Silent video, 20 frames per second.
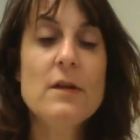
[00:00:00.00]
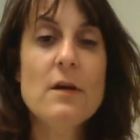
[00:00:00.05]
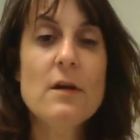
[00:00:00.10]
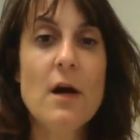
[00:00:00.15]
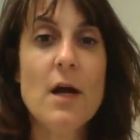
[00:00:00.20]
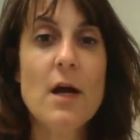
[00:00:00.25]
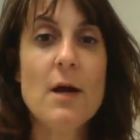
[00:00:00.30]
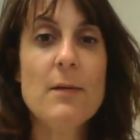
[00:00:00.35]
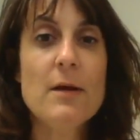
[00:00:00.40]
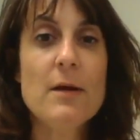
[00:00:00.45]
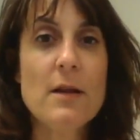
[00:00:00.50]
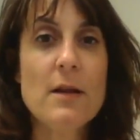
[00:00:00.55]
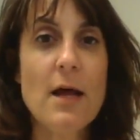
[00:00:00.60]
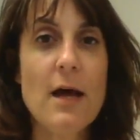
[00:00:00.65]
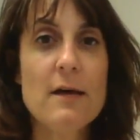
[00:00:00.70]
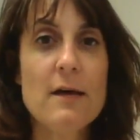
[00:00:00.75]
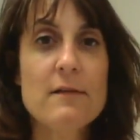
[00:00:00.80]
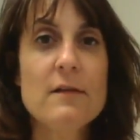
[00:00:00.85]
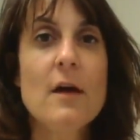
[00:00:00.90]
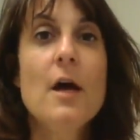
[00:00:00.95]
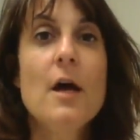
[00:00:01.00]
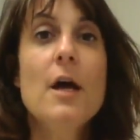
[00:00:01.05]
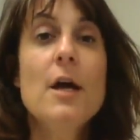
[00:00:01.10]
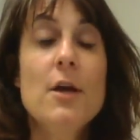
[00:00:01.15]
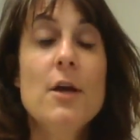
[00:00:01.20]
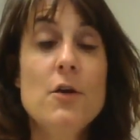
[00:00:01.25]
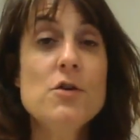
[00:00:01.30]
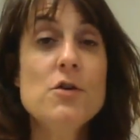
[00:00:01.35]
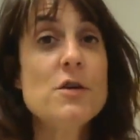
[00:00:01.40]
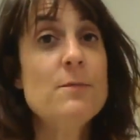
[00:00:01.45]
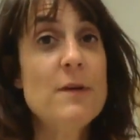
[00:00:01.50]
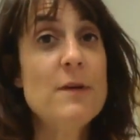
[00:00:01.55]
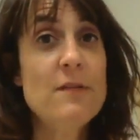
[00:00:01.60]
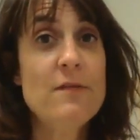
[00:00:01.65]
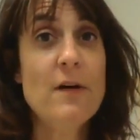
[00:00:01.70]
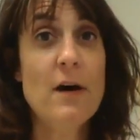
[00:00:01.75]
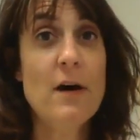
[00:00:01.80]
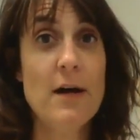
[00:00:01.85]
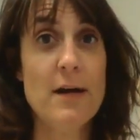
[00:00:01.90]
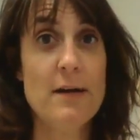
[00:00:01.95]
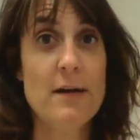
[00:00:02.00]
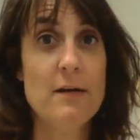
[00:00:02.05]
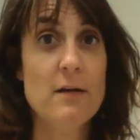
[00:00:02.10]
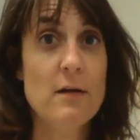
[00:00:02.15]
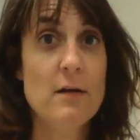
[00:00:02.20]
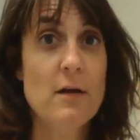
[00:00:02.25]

the time in class, you should be fine.